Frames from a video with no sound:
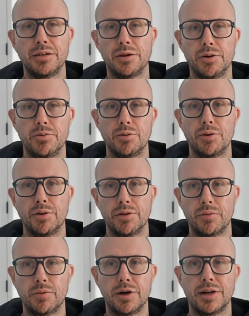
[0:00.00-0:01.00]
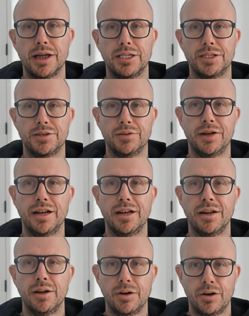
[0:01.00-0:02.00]
to do more than what they should.
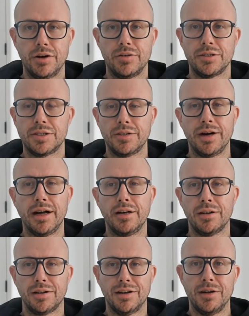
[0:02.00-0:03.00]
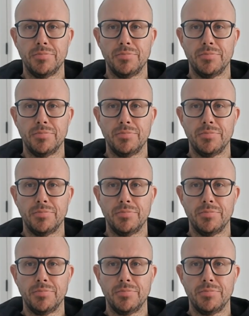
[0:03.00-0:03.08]
And know your strengths.